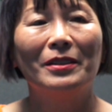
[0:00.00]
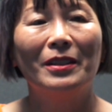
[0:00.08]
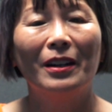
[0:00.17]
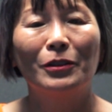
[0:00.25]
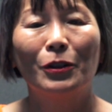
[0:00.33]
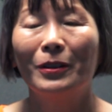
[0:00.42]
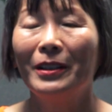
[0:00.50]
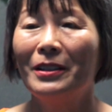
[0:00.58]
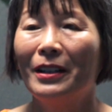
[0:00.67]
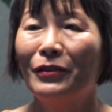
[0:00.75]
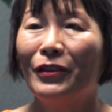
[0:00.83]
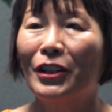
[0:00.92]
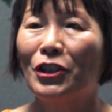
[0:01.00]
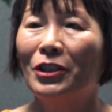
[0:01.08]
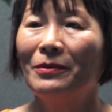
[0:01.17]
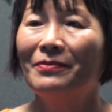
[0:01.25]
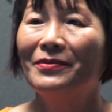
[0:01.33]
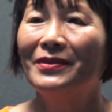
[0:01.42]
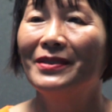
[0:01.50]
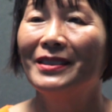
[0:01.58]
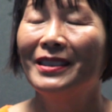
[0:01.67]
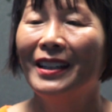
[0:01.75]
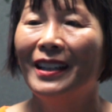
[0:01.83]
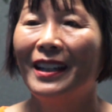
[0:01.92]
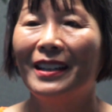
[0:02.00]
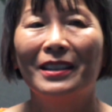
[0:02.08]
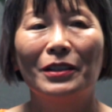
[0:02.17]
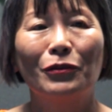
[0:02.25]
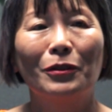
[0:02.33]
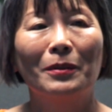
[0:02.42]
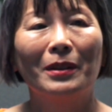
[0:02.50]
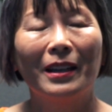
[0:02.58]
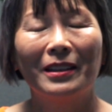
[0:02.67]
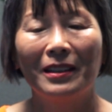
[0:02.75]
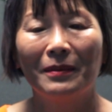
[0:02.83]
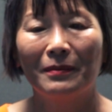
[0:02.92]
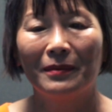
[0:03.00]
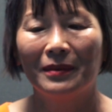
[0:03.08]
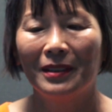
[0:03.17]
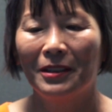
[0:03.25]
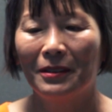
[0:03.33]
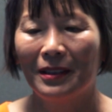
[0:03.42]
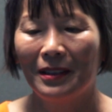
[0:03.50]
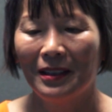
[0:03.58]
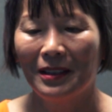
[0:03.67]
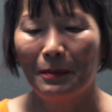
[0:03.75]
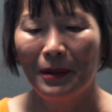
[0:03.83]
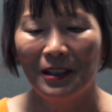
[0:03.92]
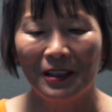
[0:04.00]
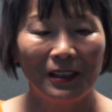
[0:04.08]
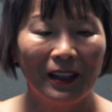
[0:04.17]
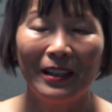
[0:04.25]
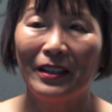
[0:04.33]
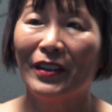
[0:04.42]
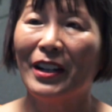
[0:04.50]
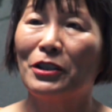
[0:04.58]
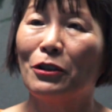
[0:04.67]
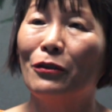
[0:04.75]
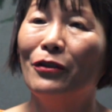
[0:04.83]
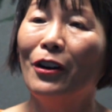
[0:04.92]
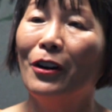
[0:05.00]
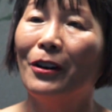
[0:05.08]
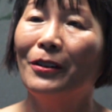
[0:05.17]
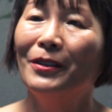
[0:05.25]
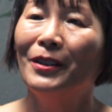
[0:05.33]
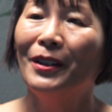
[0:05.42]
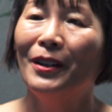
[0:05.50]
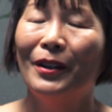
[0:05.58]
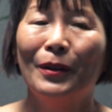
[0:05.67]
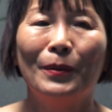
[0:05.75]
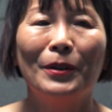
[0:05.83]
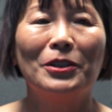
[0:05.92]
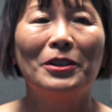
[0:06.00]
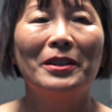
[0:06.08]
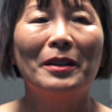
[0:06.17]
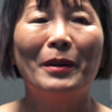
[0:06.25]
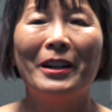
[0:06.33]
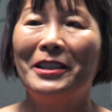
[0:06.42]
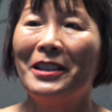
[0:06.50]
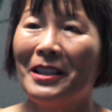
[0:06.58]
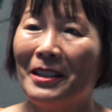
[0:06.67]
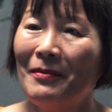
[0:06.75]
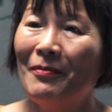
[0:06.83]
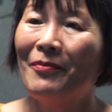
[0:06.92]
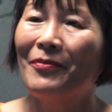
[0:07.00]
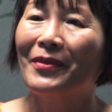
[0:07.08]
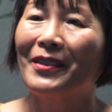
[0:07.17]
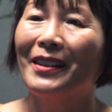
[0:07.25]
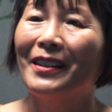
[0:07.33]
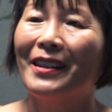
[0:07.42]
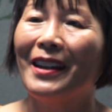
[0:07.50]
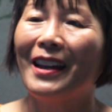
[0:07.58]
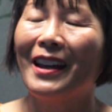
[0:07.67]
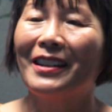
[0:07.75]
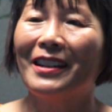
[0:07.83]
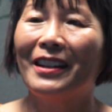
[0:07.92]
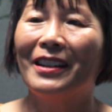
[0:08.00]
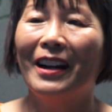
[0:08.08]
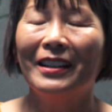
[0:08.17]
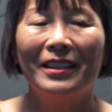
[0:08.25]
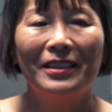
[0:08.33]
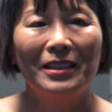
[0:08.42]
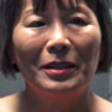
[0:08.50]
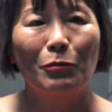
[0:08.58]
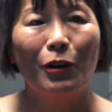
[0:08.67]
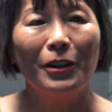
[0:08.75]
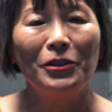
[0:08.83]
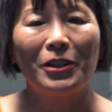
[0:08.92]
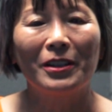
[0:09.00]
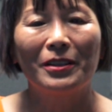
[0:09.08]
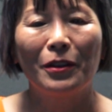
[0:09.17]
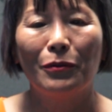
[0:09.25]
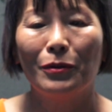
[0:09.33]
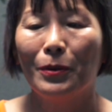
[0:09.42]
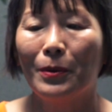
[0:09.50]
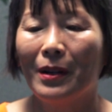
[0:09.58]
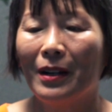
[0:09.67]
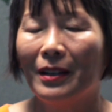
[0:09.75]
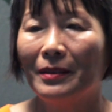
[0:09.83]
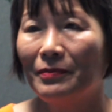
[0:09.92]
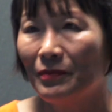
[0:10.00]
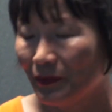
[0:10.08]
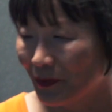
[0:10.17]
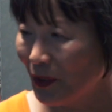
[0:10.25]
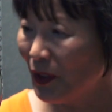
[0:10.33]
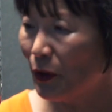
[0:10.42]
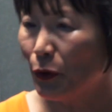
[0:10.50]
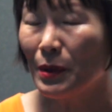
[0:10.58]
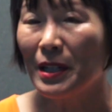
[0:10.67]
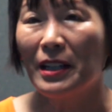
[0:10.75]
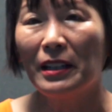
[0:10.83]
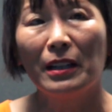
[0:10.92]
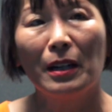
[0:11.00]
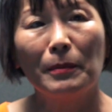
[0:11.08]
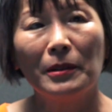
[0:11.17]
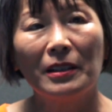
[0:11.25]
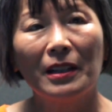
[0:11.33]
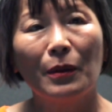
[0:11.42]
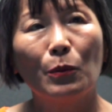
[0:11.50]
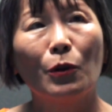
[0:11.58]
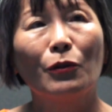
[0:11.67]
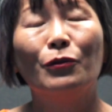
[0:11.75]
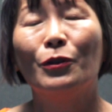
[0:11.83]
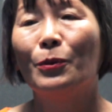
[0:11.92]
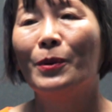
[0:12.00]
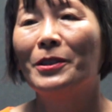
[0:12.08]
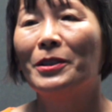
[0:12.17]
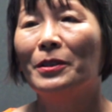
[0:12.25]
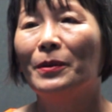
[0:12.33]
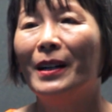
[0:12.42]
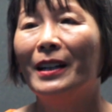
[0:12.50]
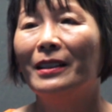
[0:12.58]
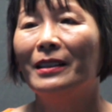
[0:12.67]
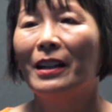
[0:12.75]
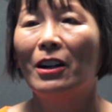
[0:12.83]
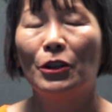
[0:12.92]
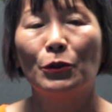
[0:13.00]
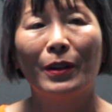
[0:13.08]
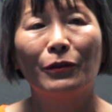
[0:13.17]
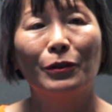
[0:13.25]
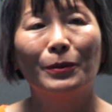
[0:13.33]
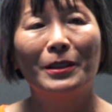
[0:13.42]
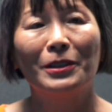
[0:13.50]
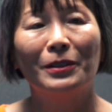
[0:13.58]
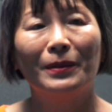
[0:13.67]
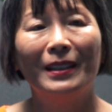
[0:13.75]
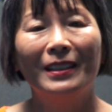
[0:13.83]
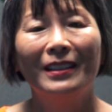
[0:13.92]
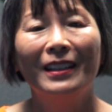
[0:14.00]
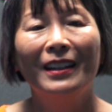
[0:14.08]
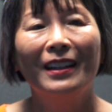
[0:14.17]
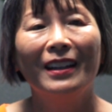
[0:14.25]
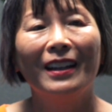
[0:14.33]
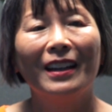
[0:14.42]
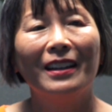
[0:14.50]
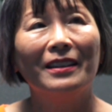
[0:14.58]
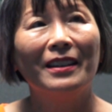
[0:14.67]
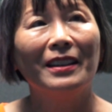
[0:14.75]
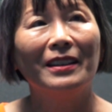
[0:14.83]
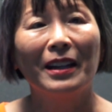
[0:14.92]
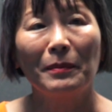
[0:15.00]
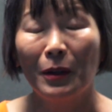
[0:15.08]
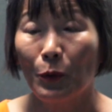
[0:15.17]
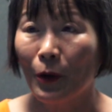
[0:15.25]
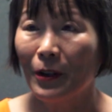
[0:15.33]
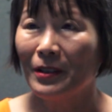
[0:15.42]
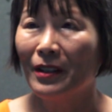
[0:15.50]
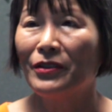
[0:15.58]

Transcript: It's totally nonfiction, and it's for I think the biggest client I've had so far, which is MIT, and I got this project through through an editing company I work for once in a while. I contract for once in a while, and they like my work